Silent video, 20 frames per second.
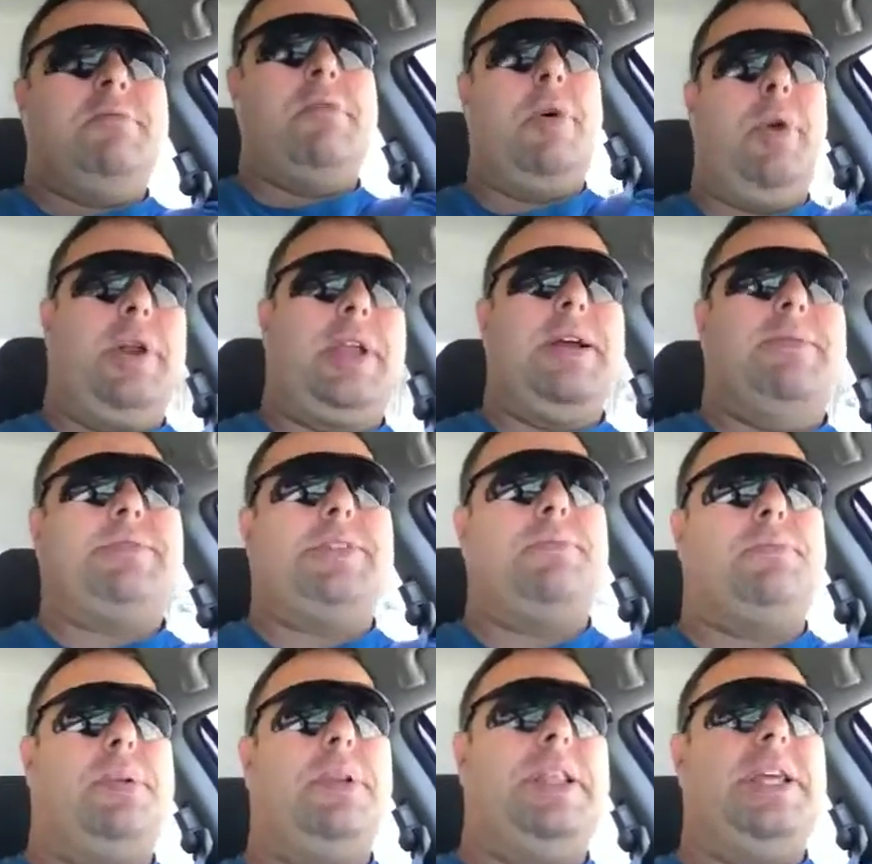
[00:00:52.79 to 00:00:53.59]
When it
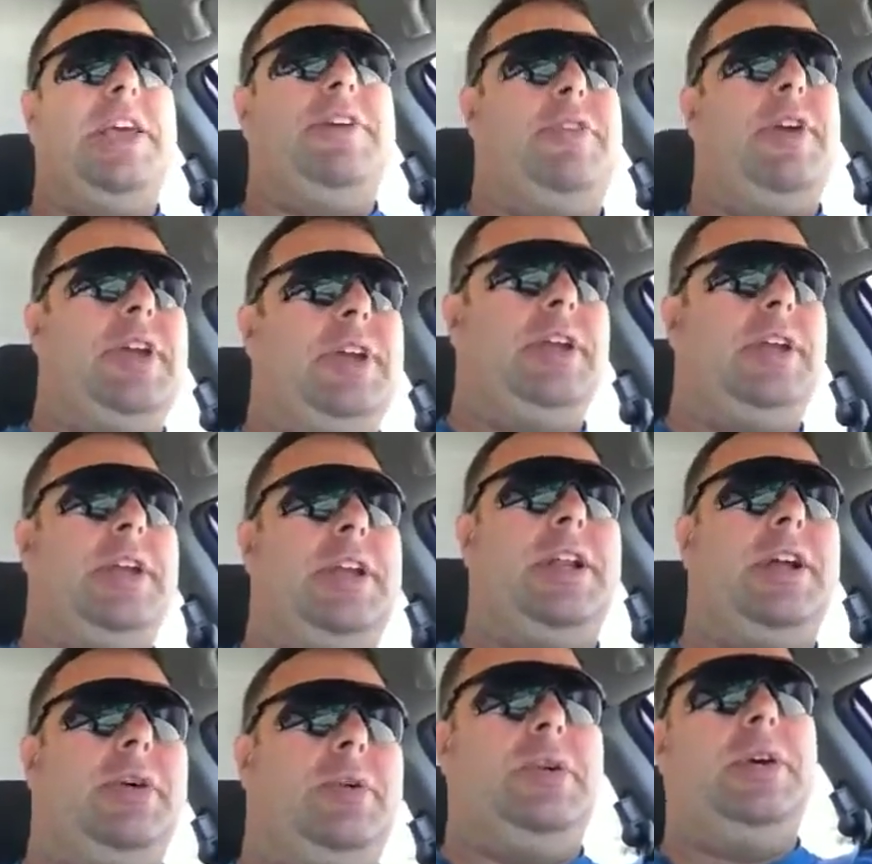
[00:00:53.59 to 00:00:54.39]
comes to
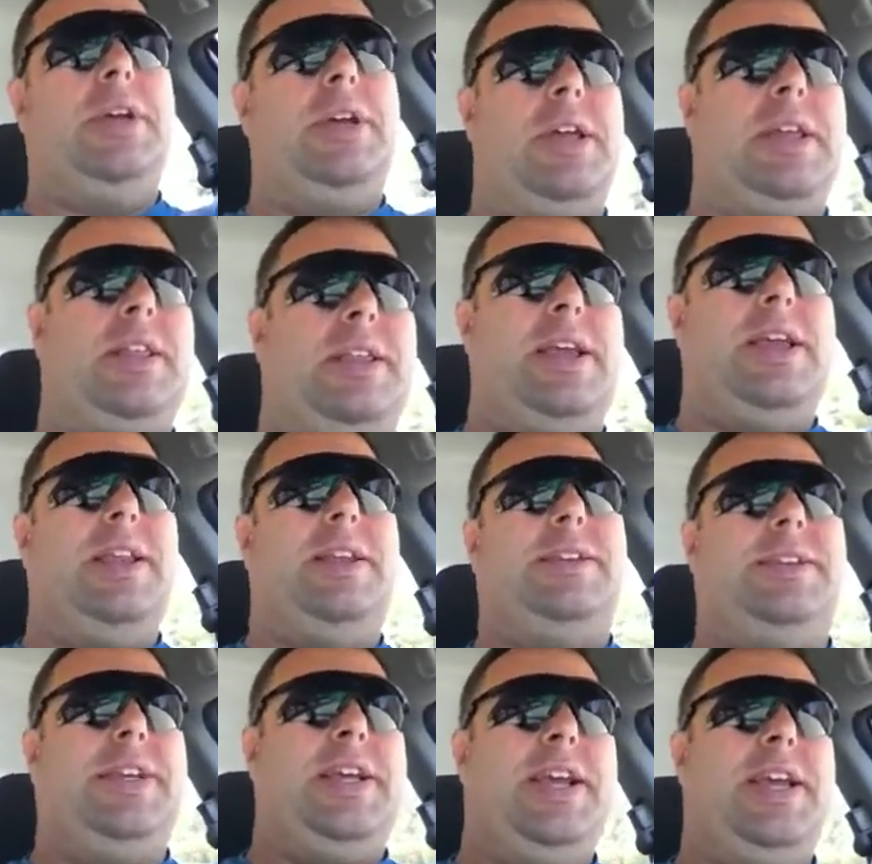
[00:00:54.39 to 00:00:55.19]
believing,
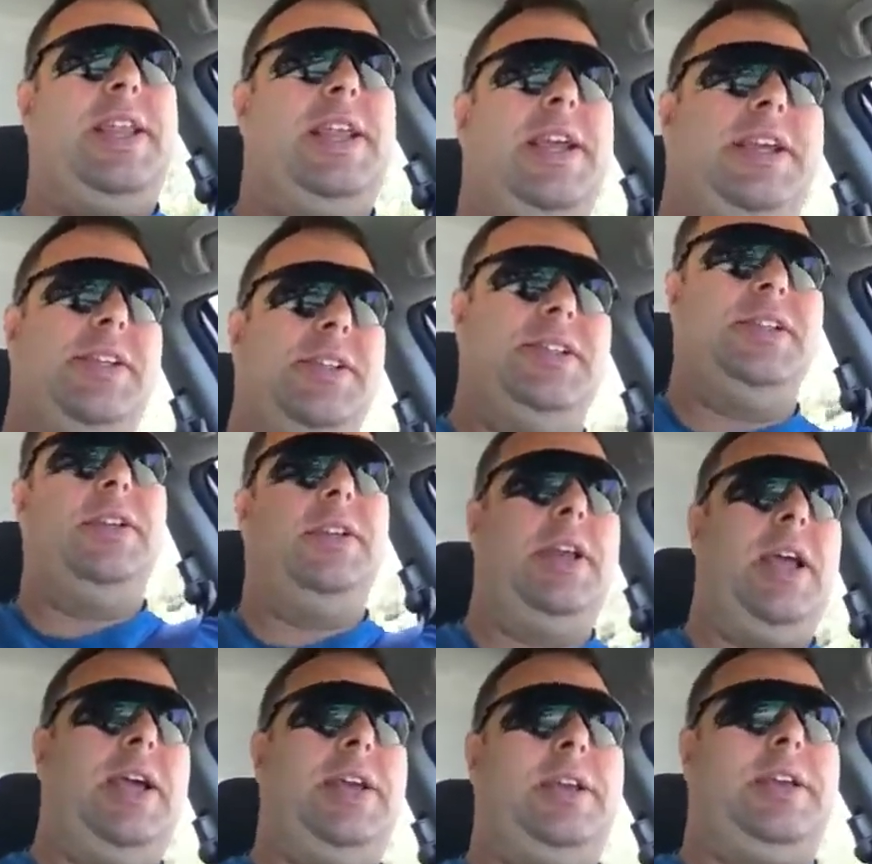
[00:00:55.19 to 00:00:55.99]
in deities
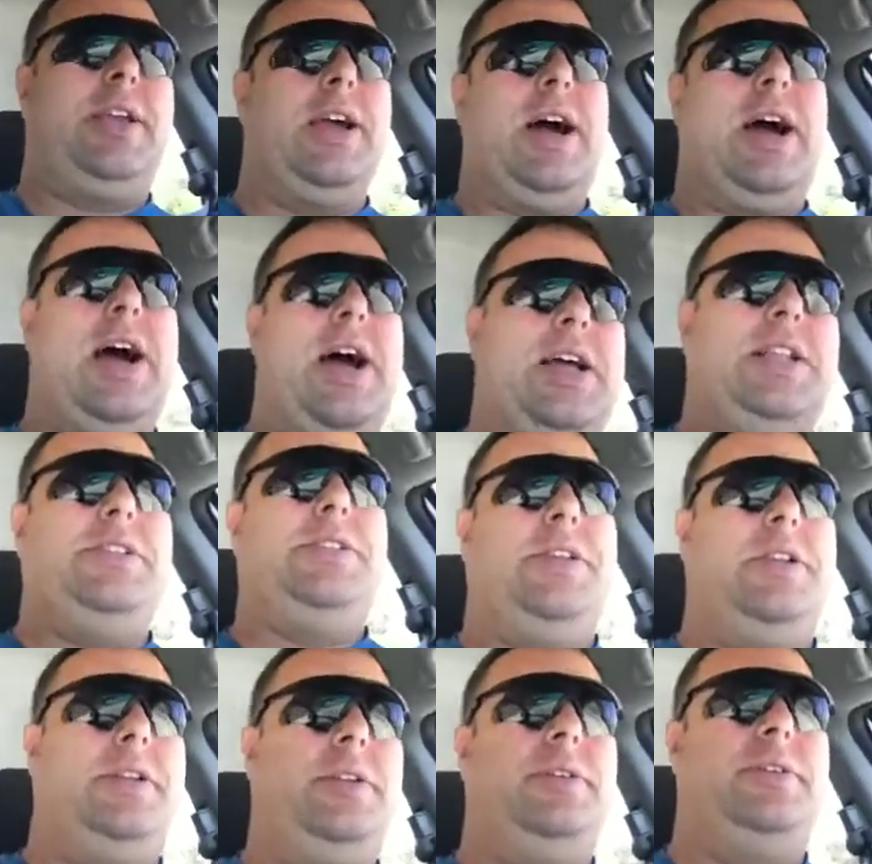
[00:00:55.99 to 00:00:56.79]
and
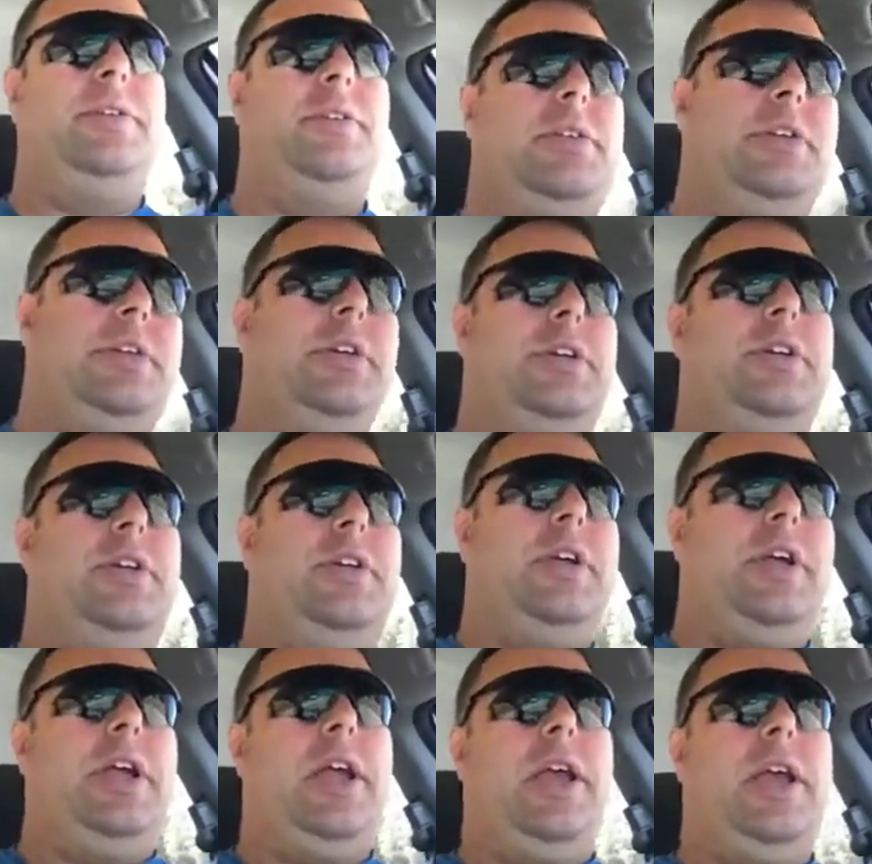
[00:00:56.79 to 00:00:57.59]
gods
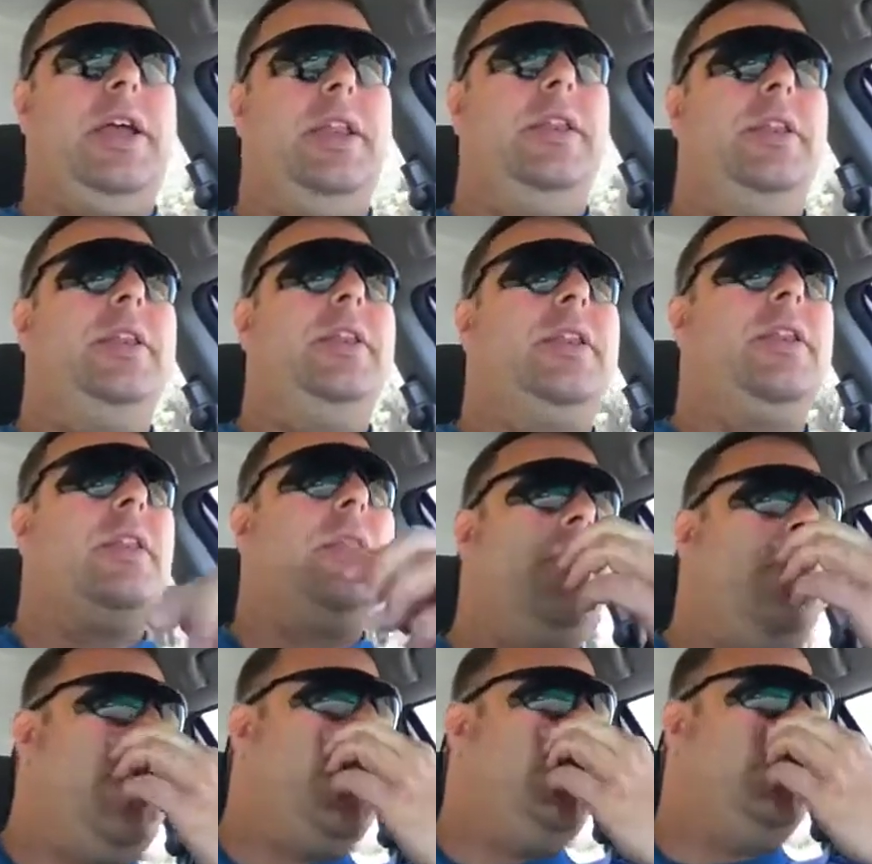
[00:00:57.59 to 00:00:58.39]

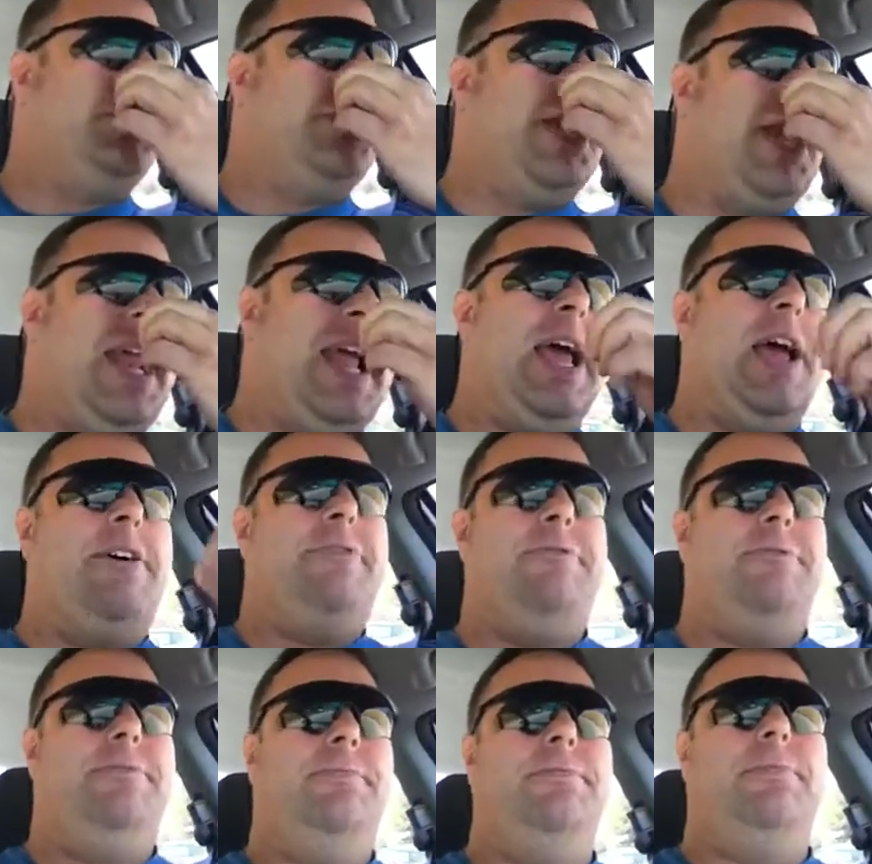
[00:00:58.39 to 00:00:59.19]
and things that
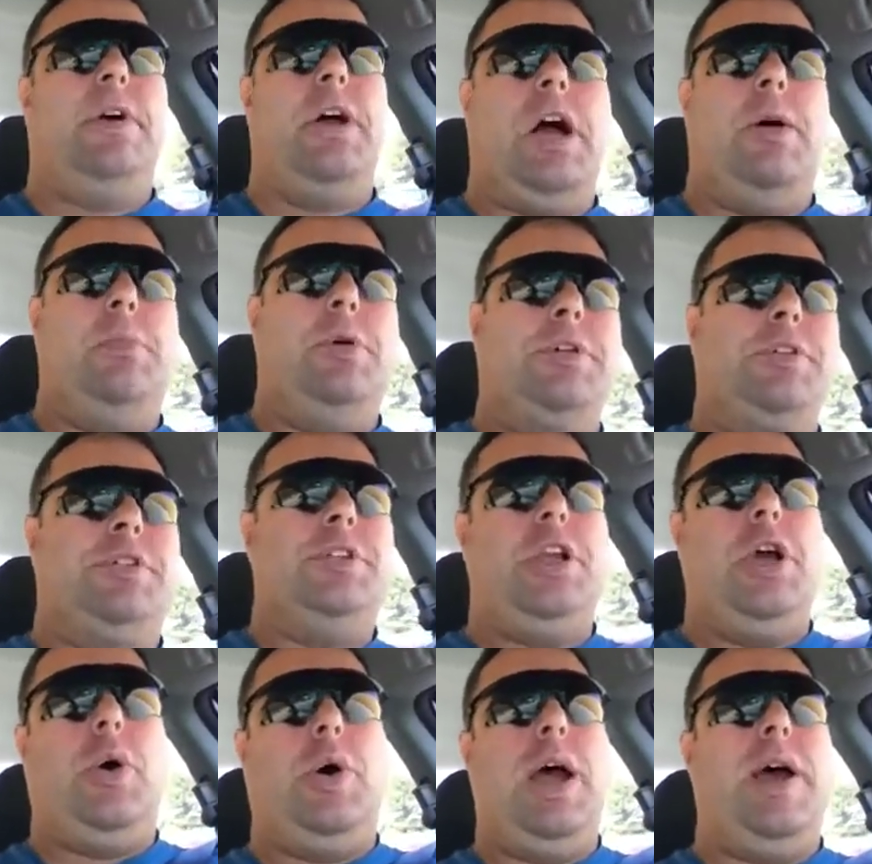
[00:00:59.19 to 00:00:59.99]
have almost
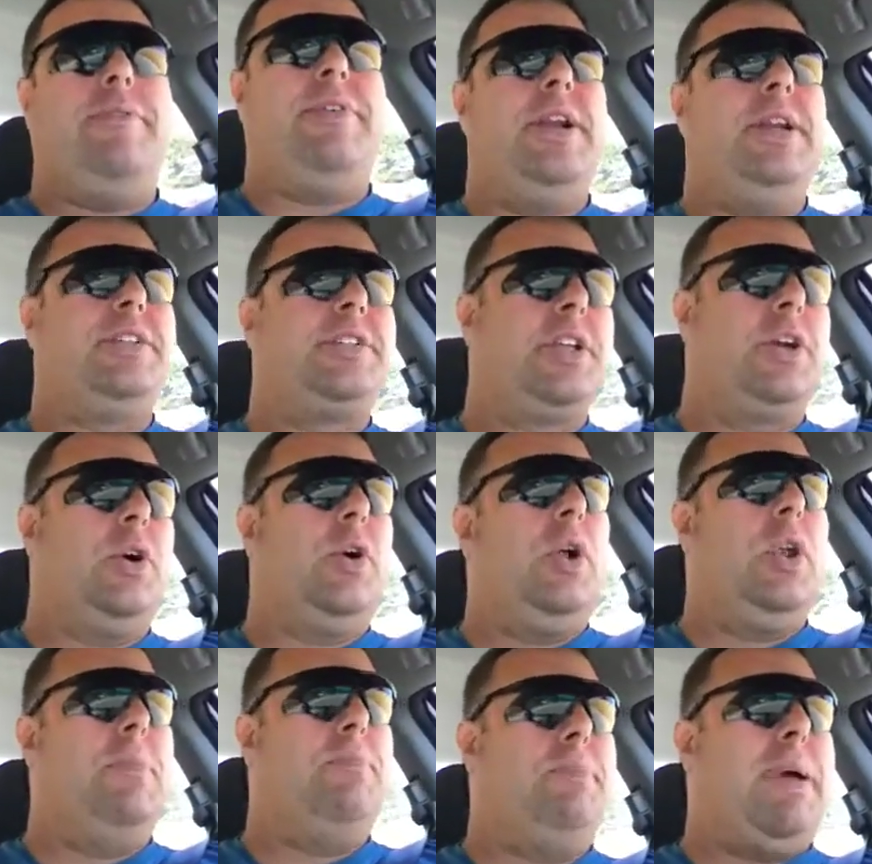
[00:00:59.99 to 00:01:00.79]
no evidence at
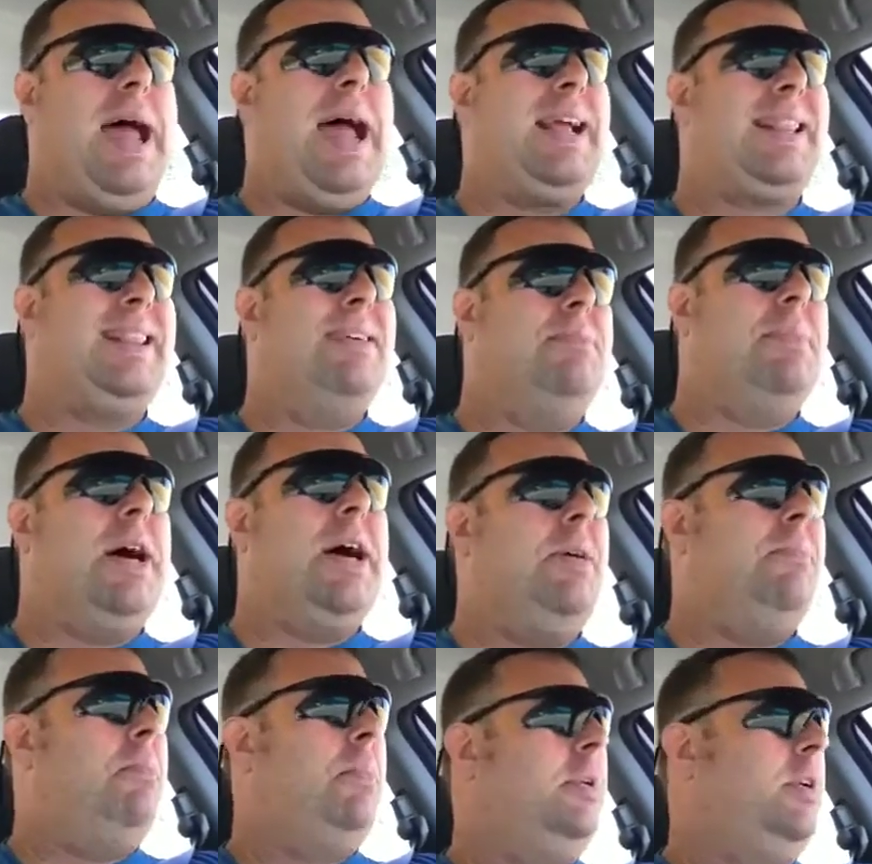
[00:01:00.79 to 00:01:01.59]
all to back them
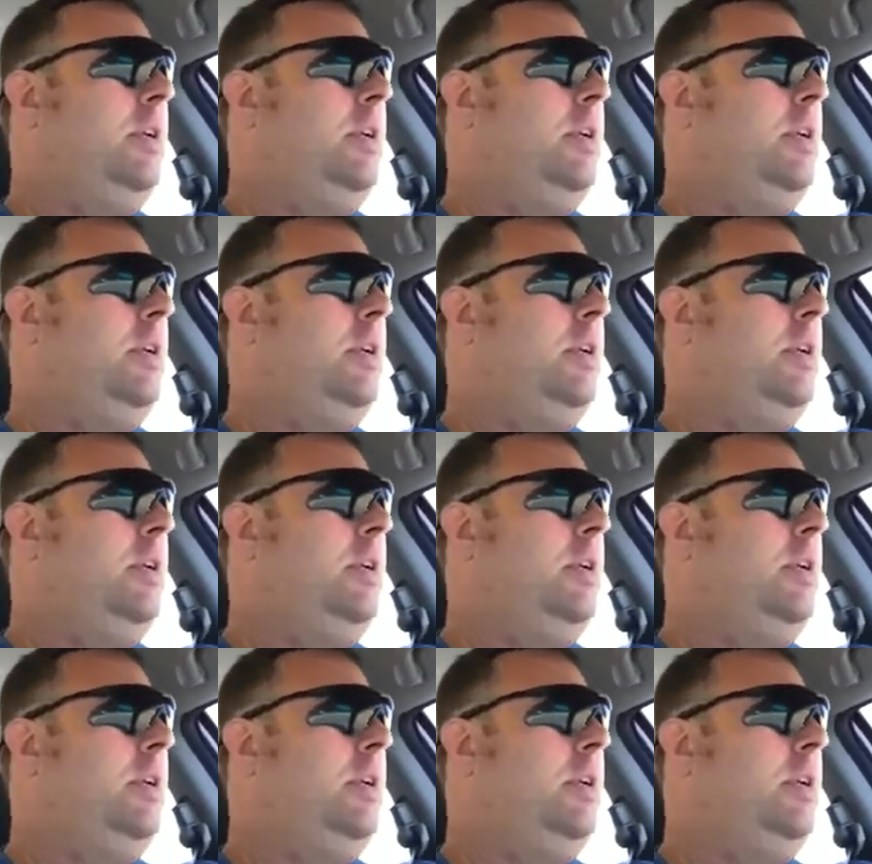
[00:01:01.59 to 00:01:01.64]
up,